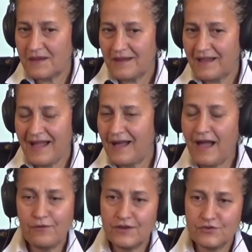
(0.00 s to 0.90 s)

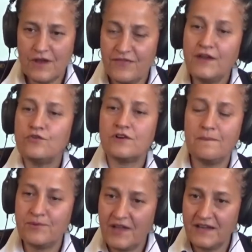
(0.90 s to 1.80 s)
how could you? And then you're
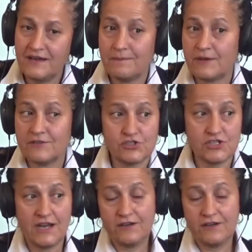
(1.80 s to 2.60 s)
complaining because China